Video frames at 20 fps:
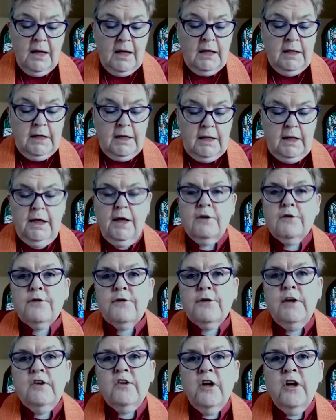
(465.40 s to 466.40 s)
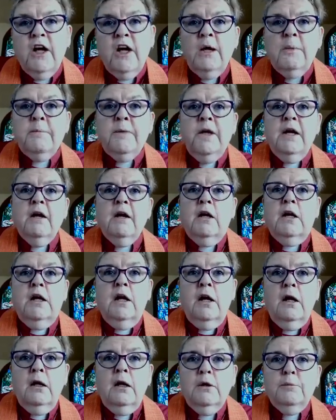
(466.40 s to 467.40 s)
And yet every time they are
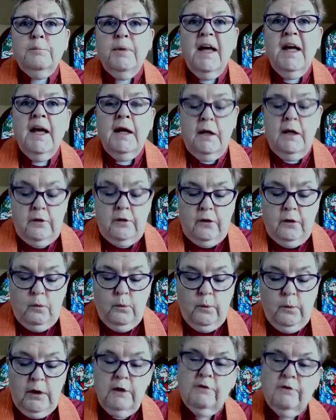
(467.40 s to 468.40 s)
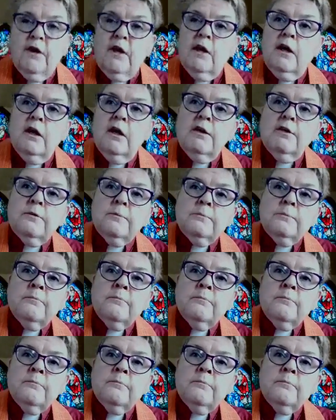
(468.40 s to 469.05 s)
called back to the will of God,